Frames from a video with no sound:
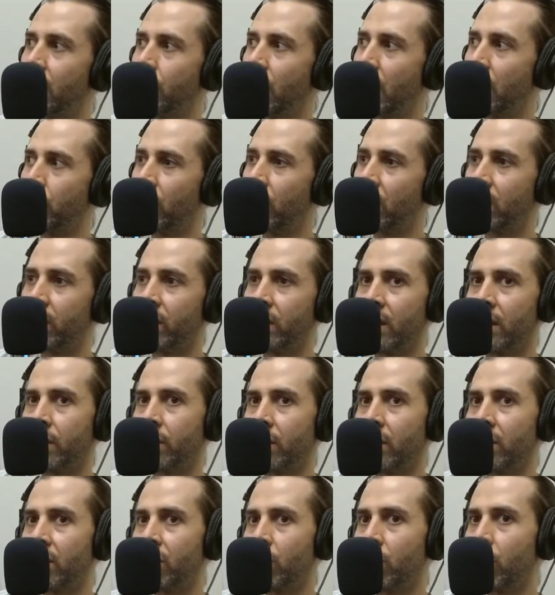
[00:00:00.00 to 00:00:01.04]
make much of a
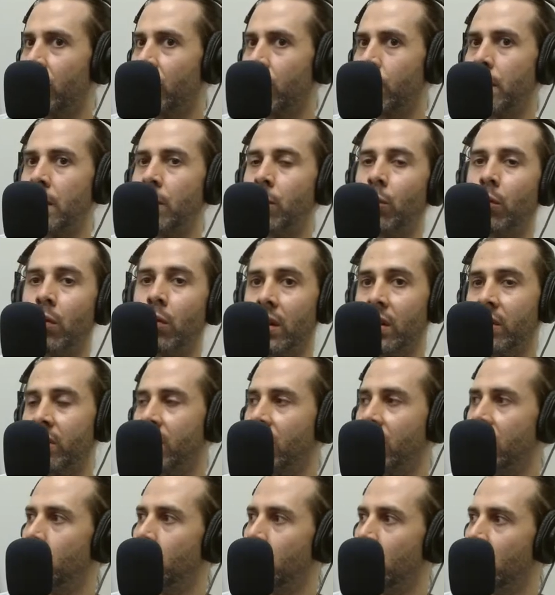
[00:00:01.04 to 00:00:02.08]
difference whether people were
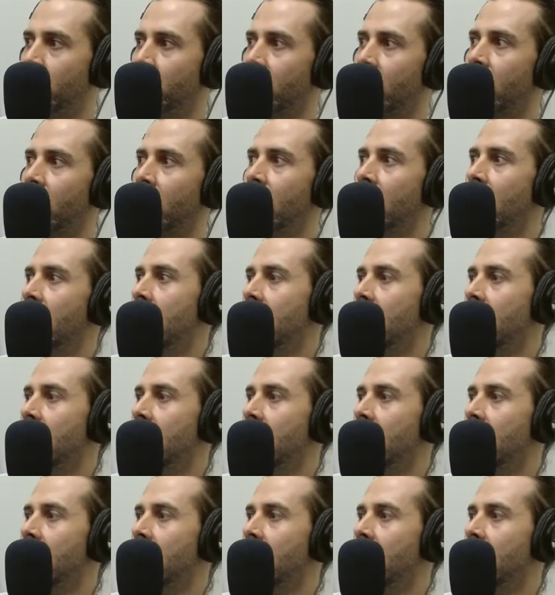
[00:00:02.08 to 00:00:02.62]
listening to music,